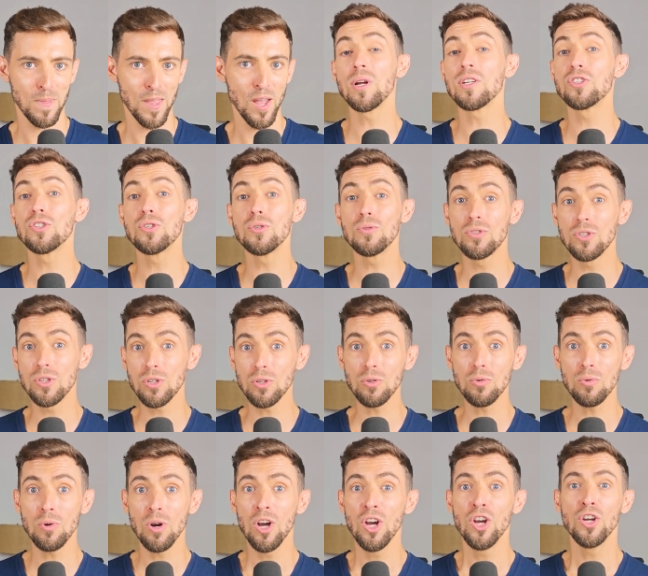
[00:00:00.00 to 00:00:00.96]
Once you
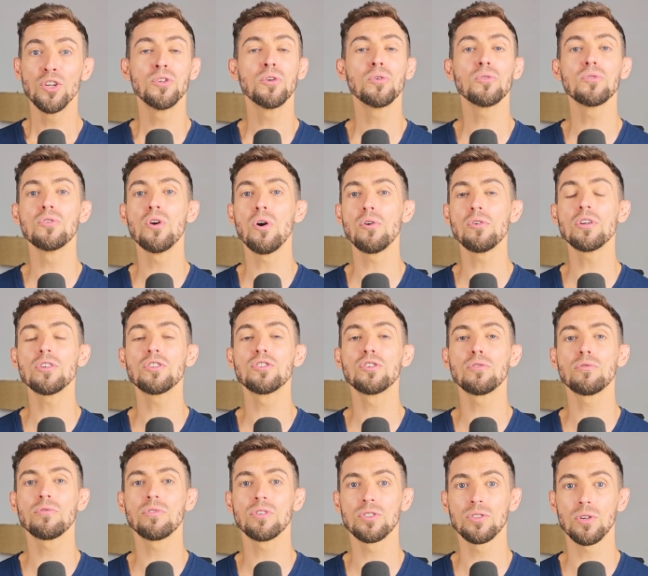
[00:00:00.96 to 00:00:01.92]
do, you'll
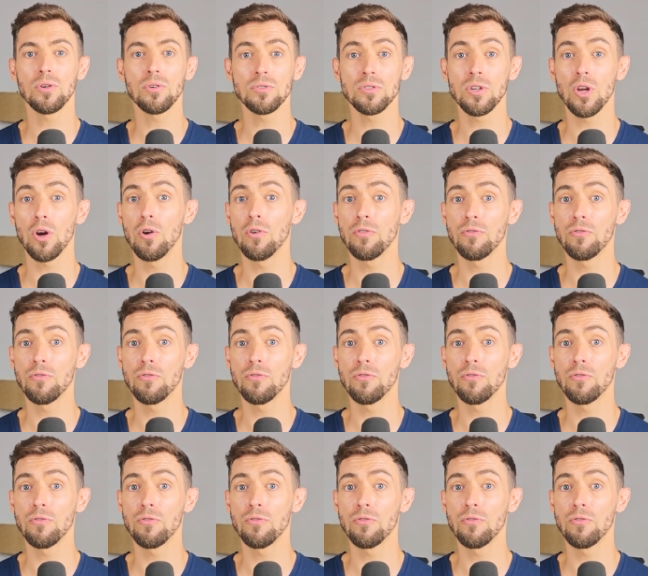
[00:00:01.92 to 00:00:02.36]
notice your results